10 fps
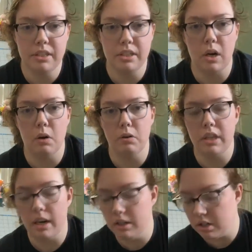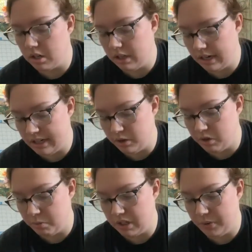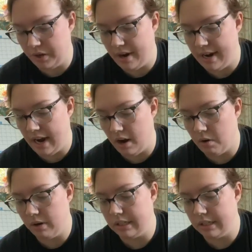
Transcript: So that is our like deal that we're doing right now